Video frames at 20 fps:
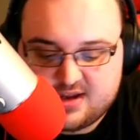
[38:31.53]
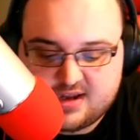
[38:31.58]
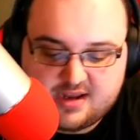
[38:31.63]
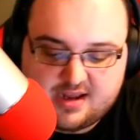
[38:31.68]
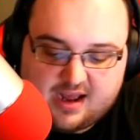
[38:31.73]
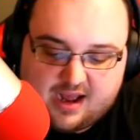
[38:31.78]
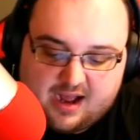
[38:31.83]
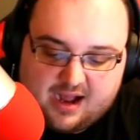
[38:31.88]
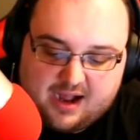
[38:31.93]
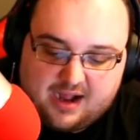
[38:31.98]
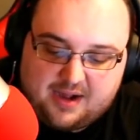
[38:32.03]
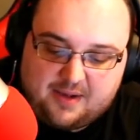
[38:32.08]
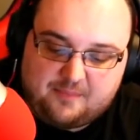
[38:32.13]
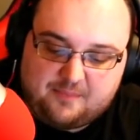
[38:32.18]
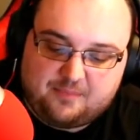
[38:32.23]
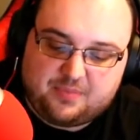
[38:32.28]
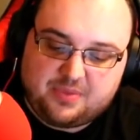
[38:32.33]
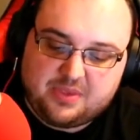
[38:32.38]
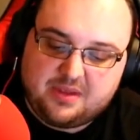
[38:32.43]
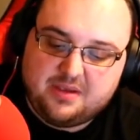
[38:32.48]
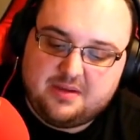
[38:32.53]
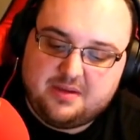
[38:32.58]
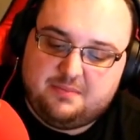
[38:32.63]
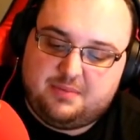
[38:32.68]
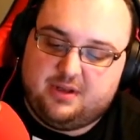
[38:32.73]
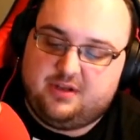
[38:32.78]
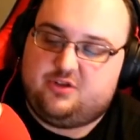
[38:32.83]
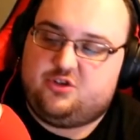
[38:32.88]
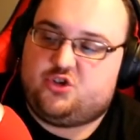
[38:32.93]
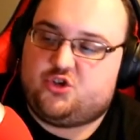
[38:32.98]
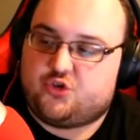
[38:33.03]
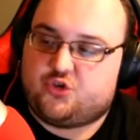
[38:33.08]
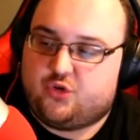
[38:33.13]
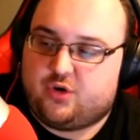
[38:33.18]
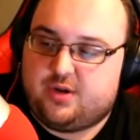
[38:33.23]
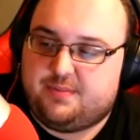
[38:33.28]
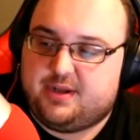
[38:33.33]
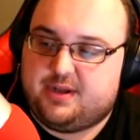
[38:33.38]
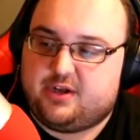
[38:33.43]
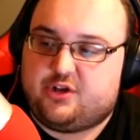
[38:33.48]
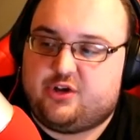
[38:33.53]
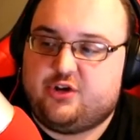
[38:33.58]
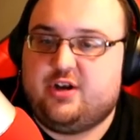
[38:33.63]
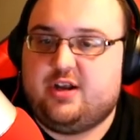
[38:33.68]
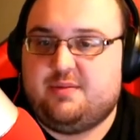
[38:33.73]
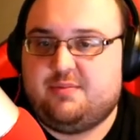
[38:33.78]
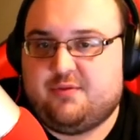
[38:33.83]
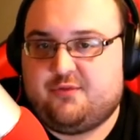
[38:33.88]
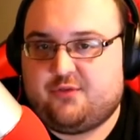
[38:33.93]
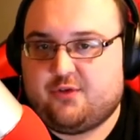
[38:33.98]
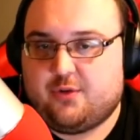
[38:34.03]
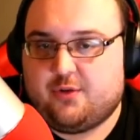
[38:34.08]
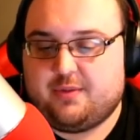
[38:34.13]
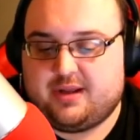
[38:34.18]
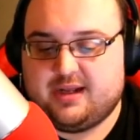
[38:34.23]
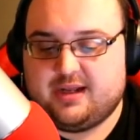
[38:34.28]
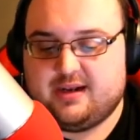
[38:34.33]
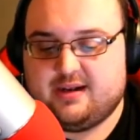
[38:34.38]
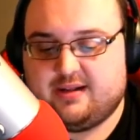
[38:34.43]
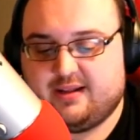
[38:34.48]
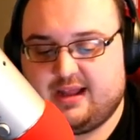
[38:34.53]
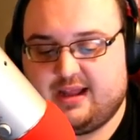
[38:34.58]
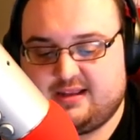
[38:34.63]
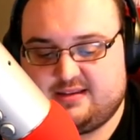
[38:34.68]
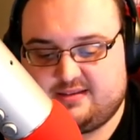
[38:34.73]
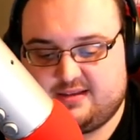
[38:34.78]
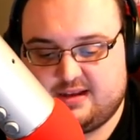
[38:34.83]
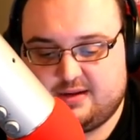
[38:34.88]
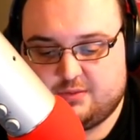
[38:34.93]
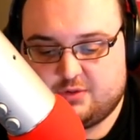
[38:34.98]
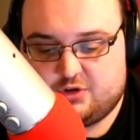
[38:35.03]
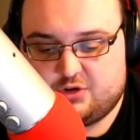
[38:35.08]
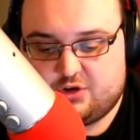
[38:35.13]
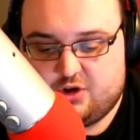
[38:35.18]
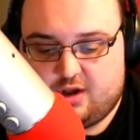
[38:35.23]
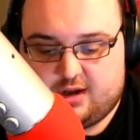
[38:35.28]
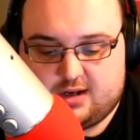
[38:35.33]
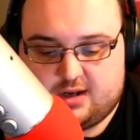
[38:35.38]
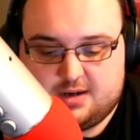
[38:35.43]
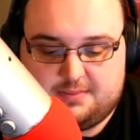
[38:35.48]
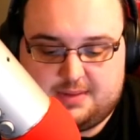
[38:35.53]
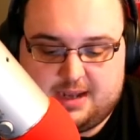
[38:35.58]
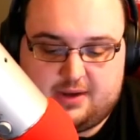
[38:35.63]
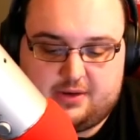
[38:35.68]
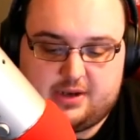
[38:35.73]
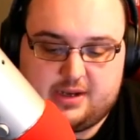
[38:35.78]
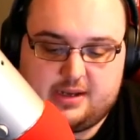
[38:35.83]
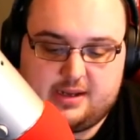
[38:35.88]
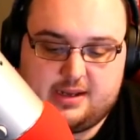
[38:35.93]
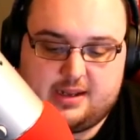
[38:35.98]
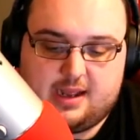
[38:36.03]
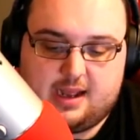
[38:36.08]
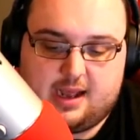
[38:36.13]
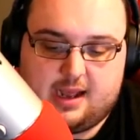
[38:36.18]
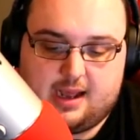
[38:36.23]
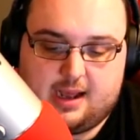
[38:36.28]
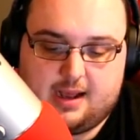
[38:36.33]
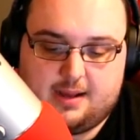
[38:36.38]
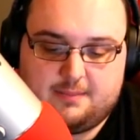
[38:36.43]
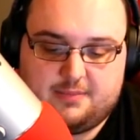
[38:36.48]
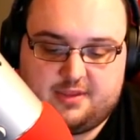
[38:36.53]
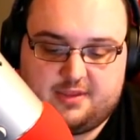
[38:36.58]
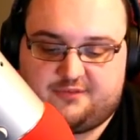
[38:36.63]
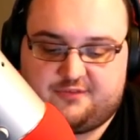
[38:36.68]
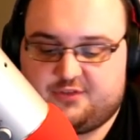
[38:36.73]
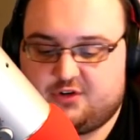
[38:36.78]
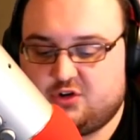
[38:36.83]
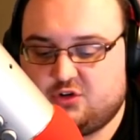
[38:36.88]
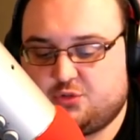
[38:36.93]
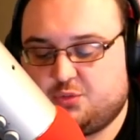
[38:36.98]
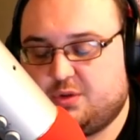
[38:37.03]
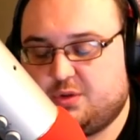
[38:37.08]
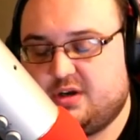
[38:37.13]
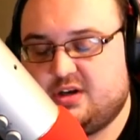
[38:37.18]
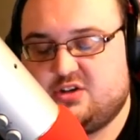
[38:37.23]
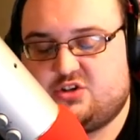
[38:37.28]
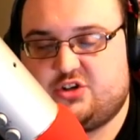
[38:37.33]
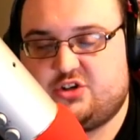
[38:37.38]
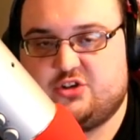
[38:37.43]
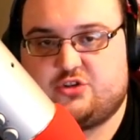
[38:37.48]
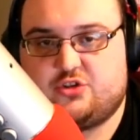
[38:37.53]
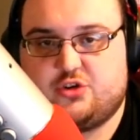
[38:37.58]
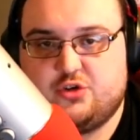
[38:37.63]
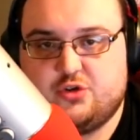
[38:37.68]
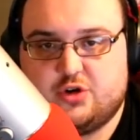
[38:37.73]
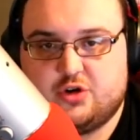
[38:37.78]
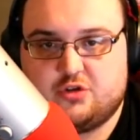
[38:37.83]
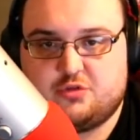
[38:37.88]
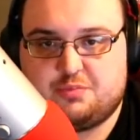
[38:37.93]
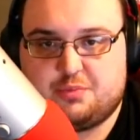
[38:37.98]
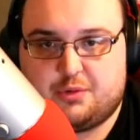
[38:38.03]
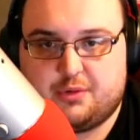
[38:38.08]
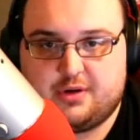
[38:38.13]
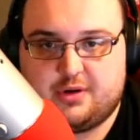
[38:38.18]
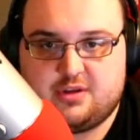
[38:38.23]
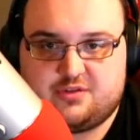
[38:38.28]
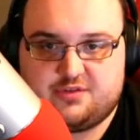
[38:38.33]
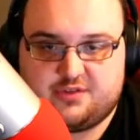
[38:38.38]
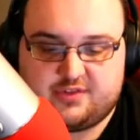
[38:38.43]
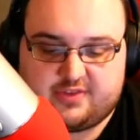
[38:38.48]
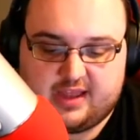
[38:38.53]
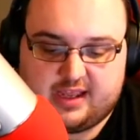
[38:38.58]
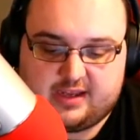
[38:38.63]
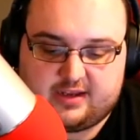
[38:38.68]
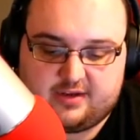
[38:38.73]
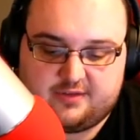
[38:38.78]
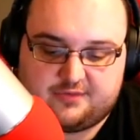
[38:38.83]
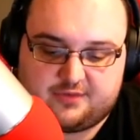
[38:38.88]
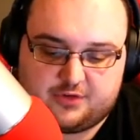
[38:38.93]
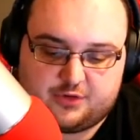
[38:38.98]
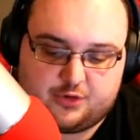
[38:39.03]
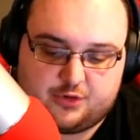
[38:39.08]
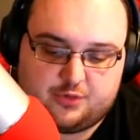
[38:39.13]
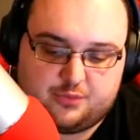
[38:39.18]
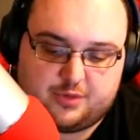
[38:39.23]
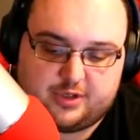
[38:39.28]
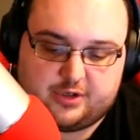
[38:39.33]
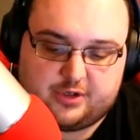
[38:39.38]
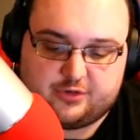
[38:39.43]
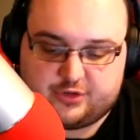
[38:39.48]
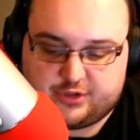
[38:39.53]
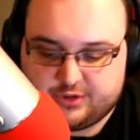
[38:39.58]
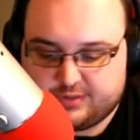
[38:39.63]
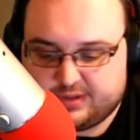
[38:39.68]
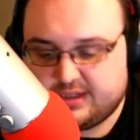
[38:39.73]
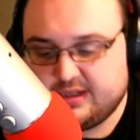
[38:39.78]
But Shorty But A Goodie, before we get into the last thing we're talking about, the first one is just kudos points for thank you for doing what you're doing.